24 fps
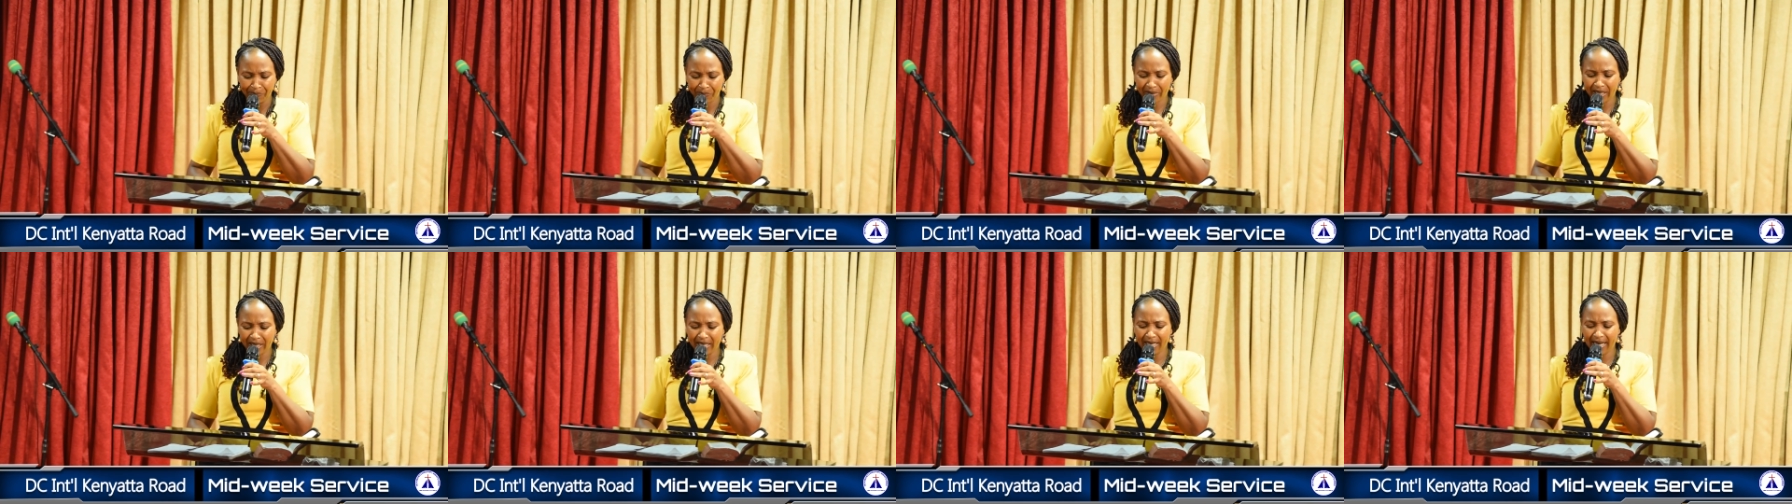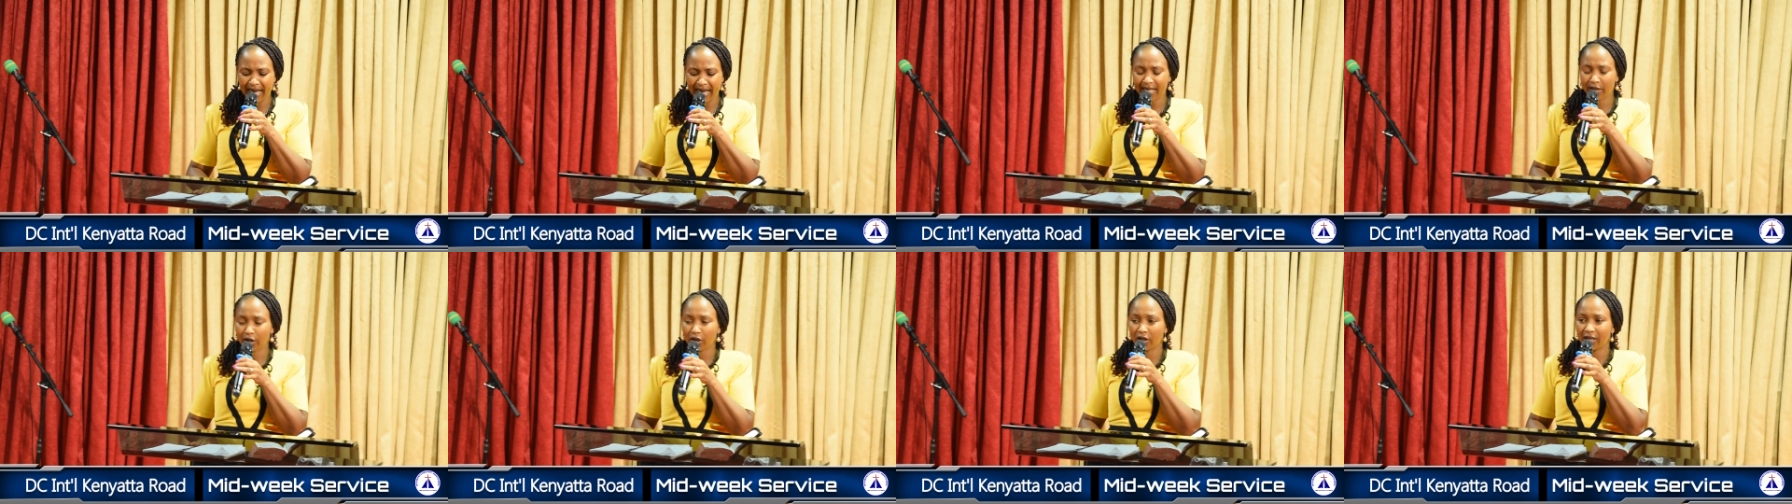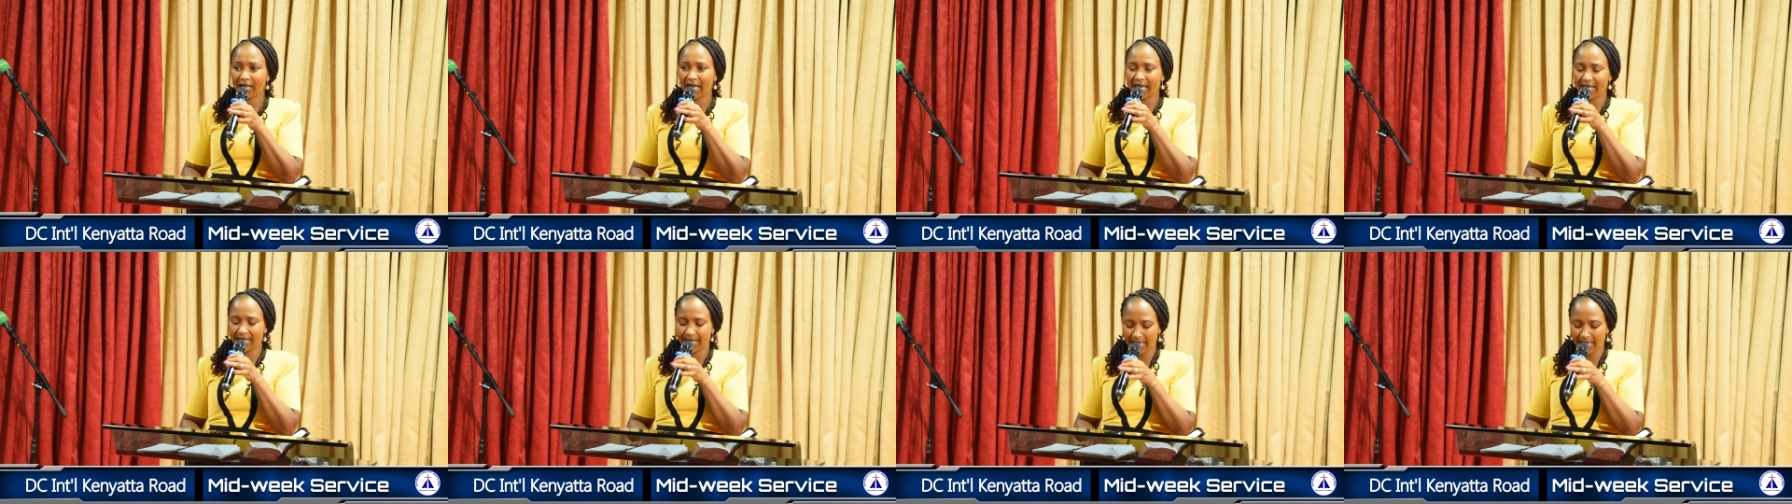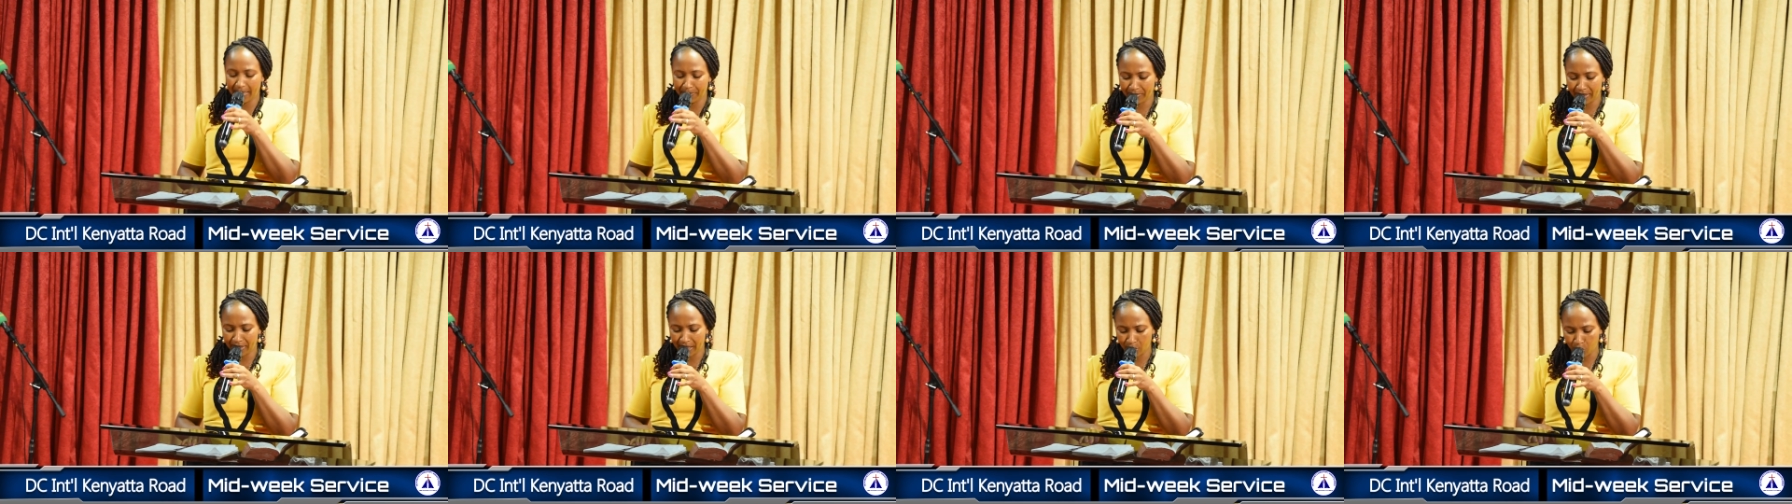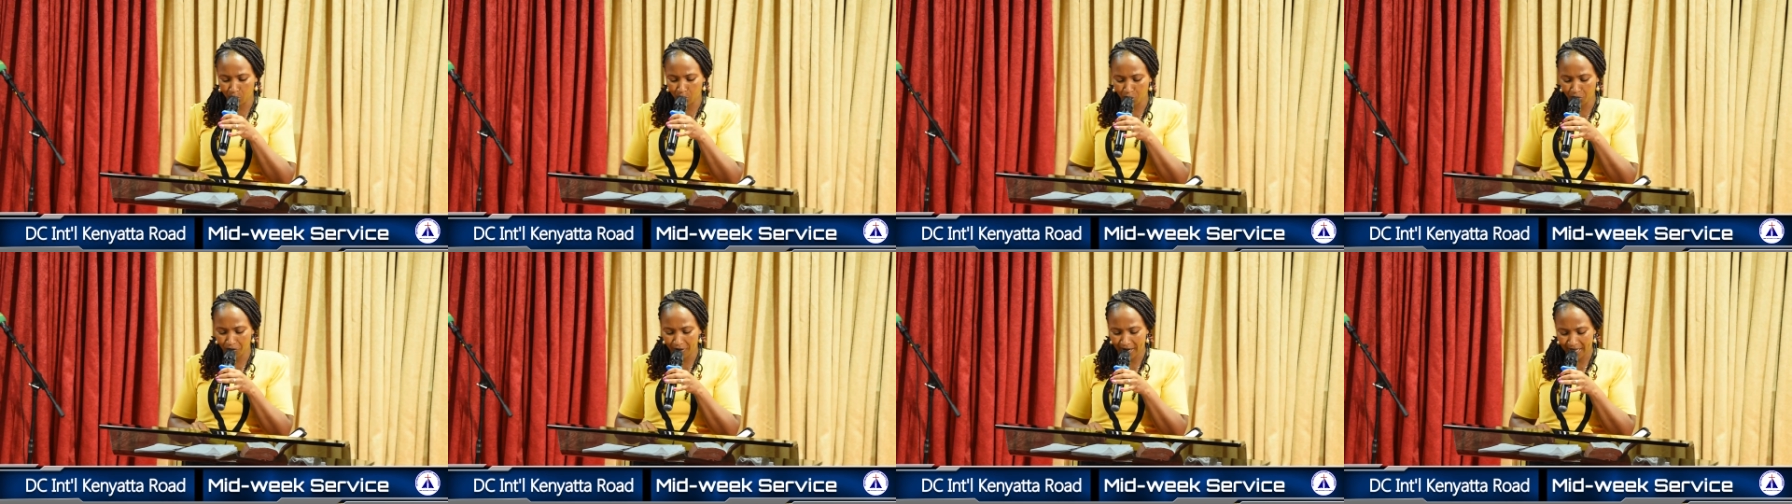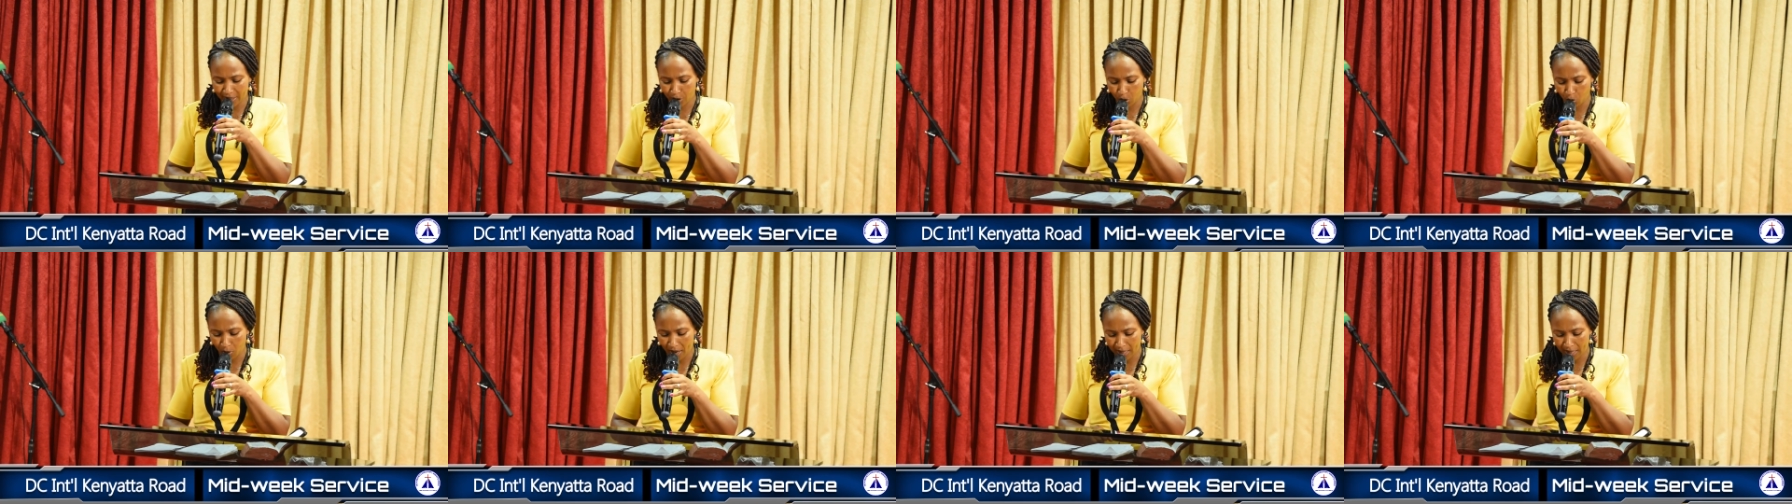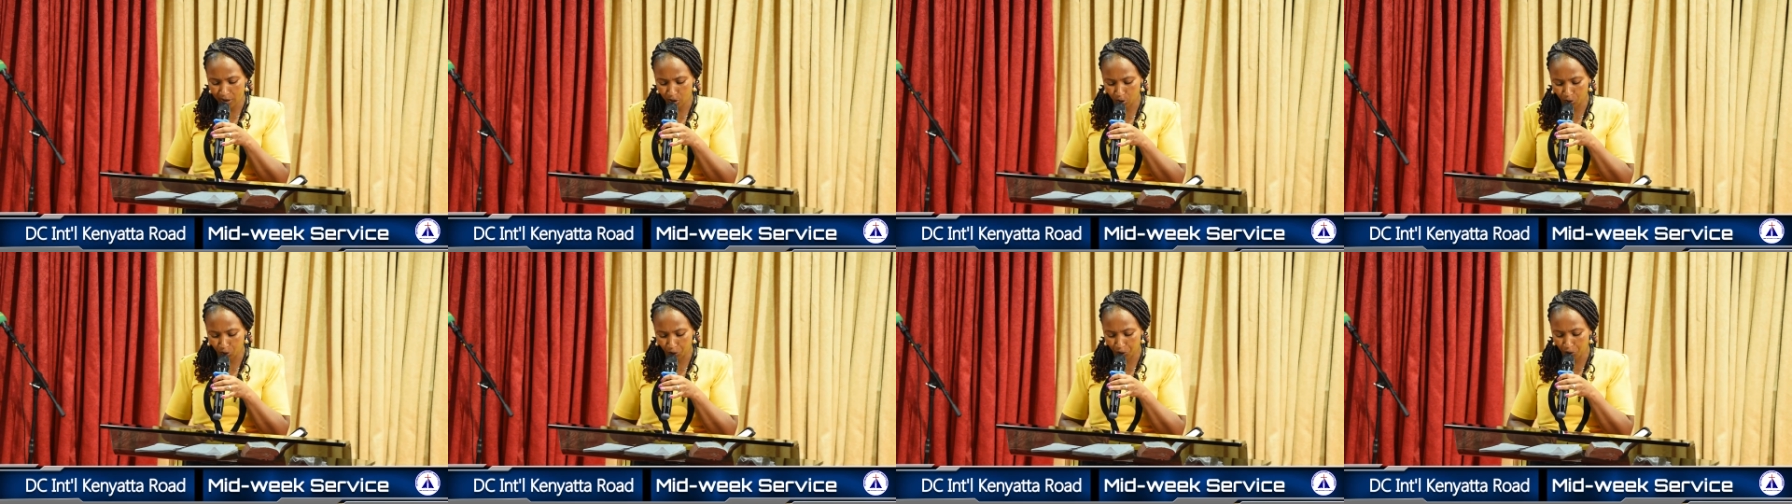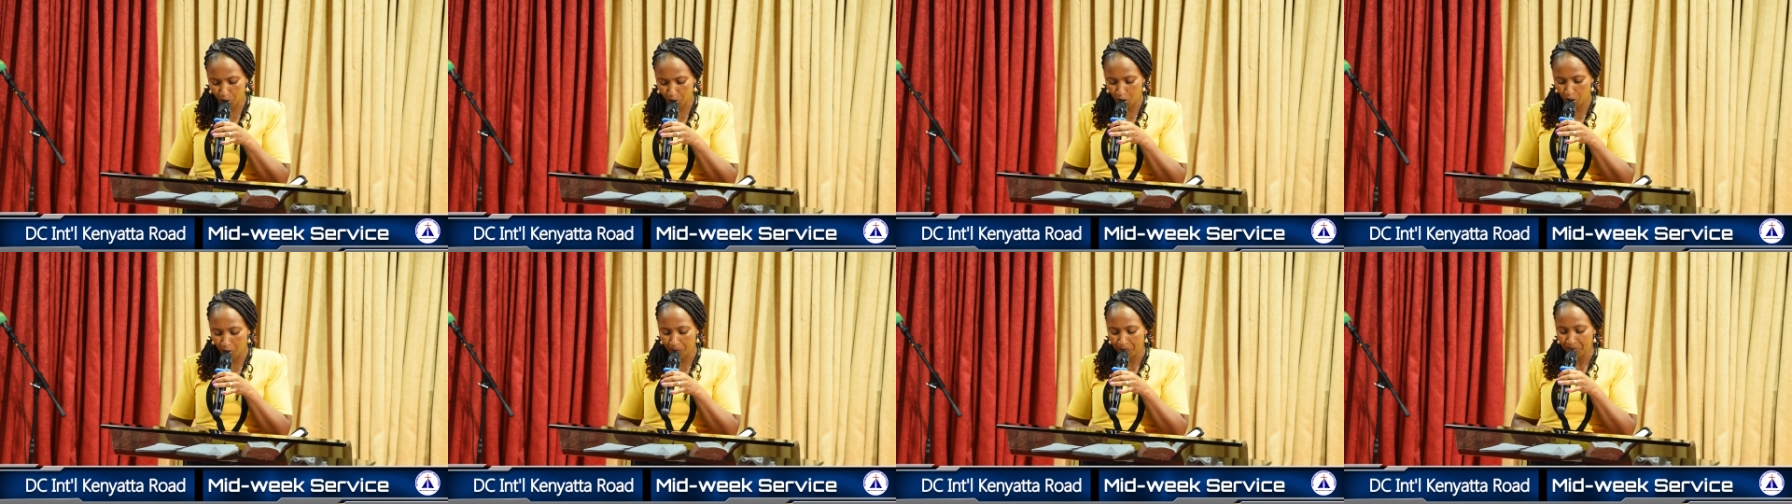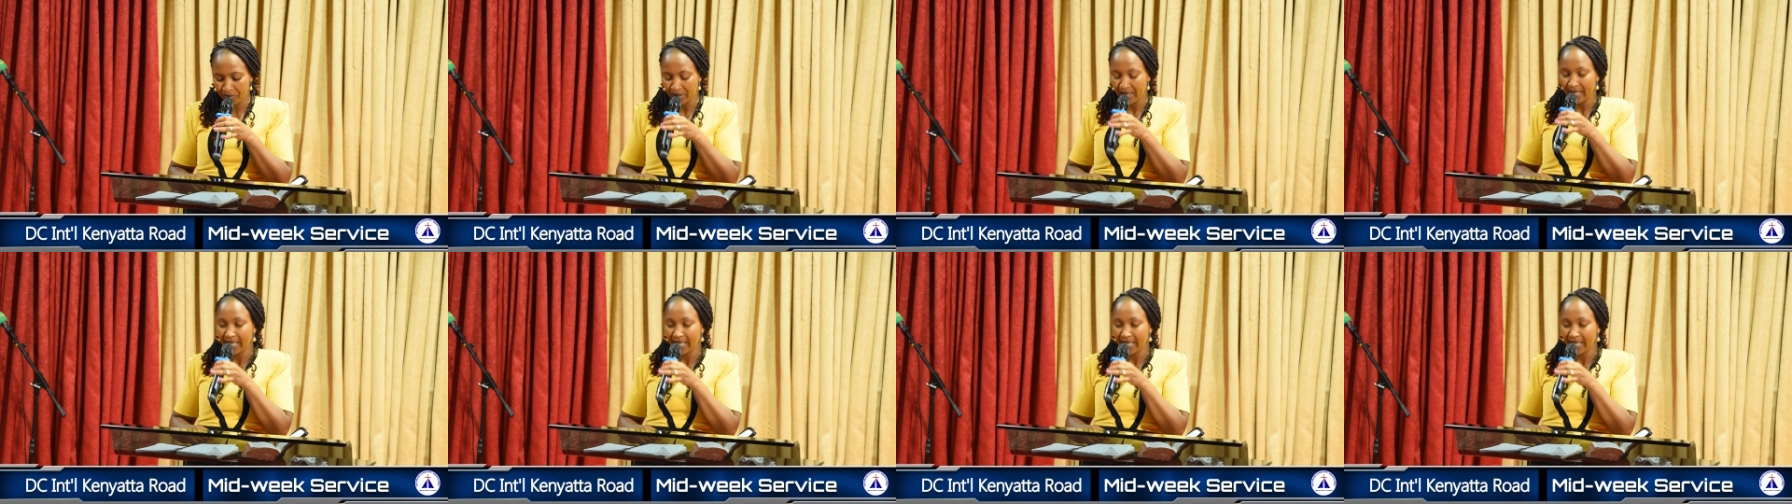in Exodus chapter 2, verse 1 to 4,